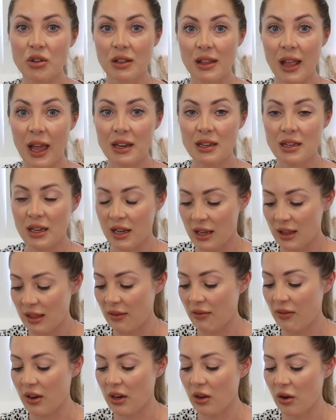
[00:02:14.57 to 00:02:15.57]
later in
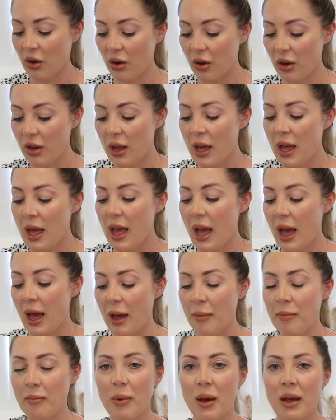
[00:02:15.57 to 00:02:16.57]
the video.
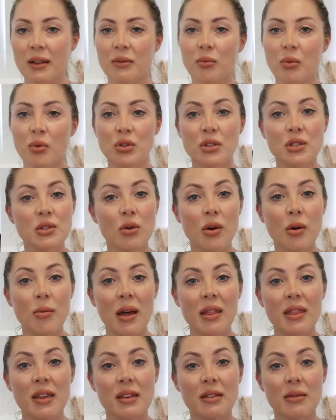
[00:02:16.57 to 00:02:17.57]
But we'll just talk
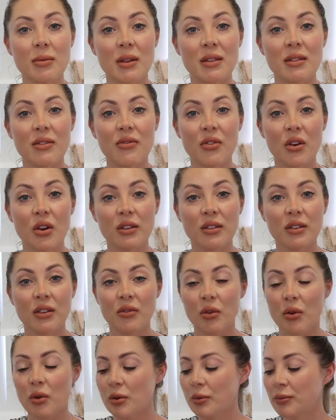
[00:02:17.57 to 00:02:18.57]
about these ones first
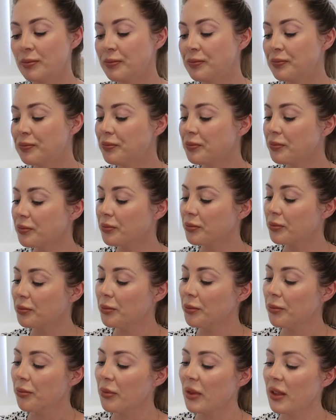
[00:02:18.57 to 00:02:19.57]
of all.
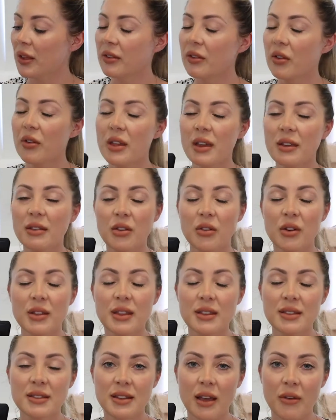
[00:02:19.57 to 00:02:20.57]
So these are in
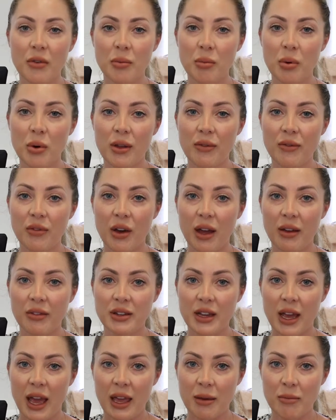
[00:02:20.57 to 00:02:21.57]
the 7.5
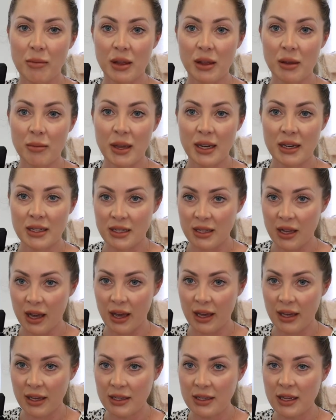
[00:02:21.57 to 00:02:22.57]
to 8 millimeter
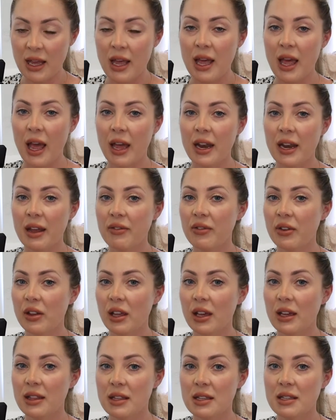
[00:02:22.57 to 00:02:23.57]
size, and I feel
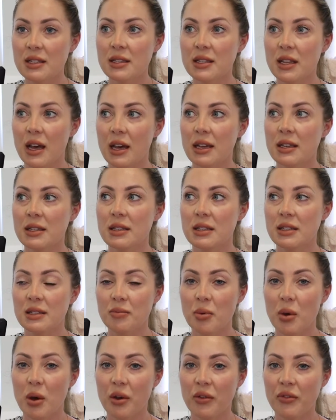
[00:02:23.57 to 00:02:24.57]
like this size is
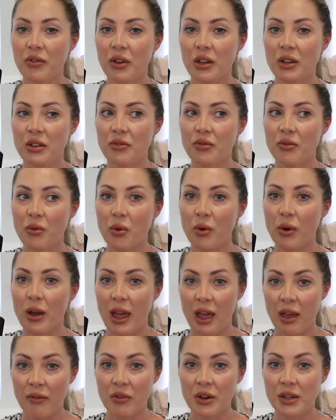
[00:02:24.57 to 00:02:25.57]
perfect for
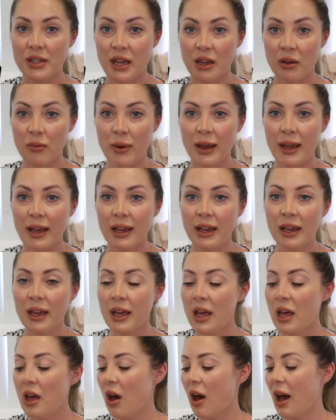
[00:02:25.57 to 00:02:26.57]
everyday wear.
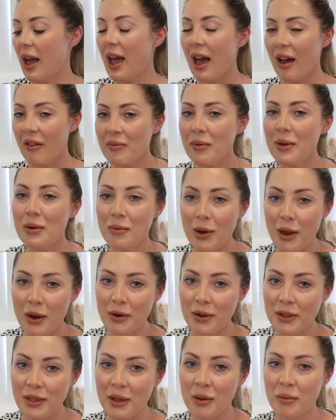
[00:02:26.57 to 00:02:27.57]
I have been
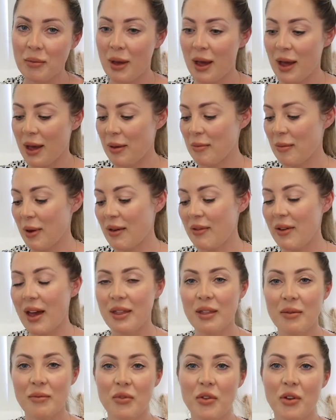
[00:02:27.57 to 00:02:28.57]
wearing them. I've
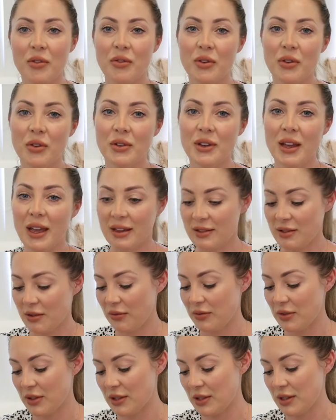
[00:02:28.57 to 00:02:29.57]
had them for a few days, so
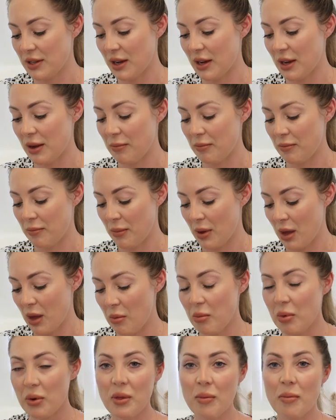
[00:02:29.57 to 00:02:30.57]
I've just
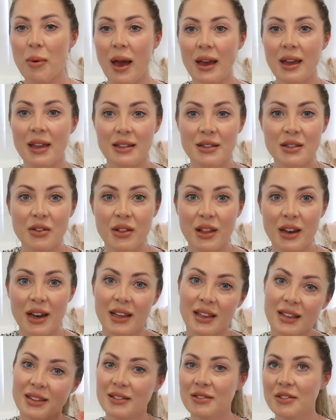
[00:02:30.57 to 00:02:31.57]
put them back in so that I
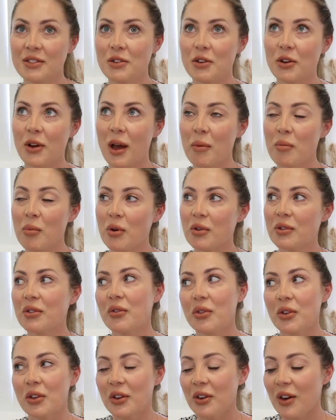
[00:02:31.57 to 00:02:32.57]
can, you know, unbox
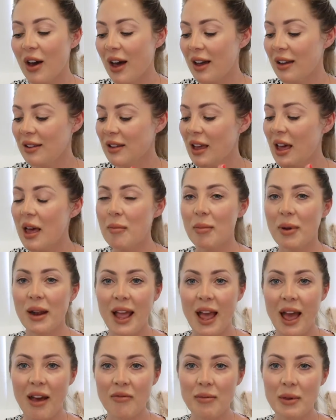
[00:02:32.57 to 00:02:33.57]
for you guys. But I
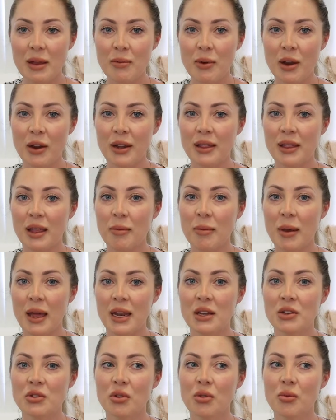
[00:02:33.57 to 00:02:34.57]
have been wearing them, and
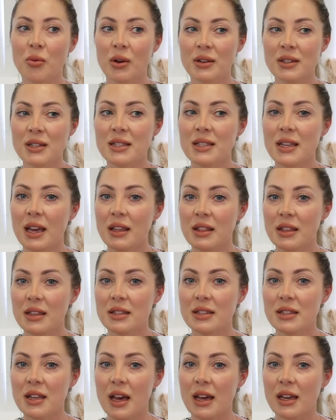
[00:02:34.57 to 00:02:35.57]
I do want to say
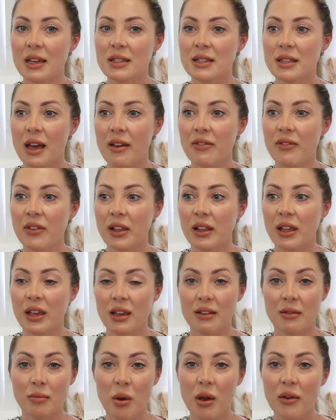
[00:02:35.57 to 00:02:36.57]
this size I feel
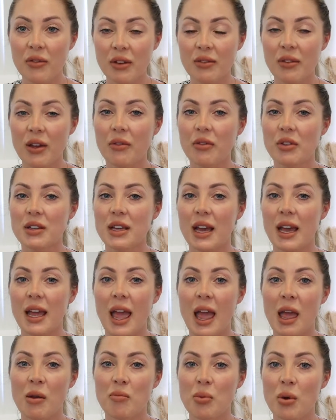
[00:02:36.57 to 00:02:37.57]
like is perfect for every day
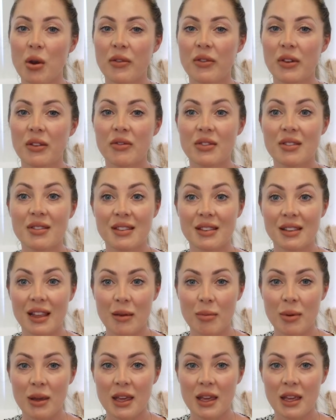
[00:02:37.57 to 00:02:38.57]
and perfect for
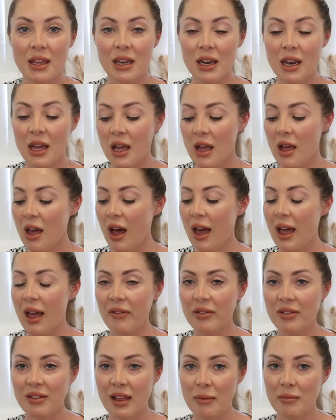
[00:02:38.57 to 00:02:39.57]
sleeping in. I
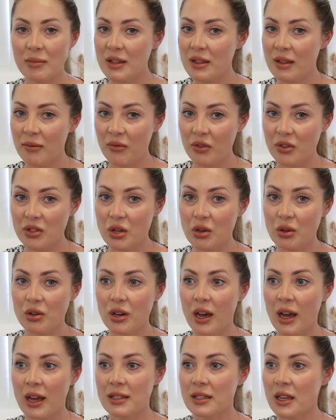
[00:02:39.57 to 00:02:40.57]
have slept in them for 2
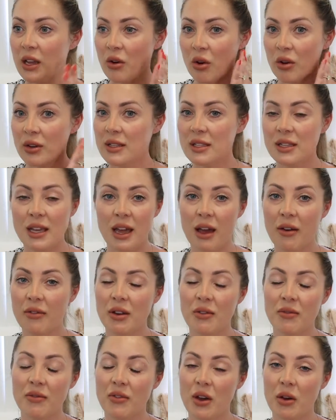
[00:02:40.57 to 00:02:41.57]
nights, and honestly I haven't
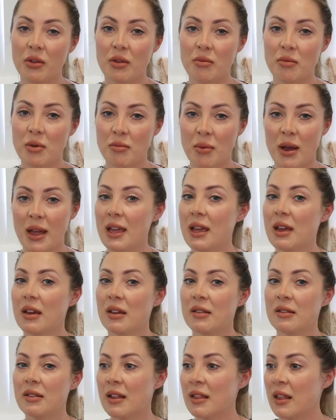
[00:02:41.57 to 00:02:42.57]
even felt them in my
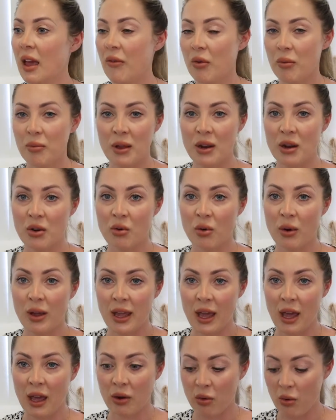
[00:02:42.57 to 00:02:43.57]
ears, and they haven't been annoying
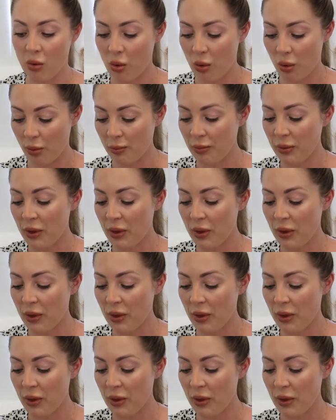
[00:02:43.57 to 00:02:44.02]
at all.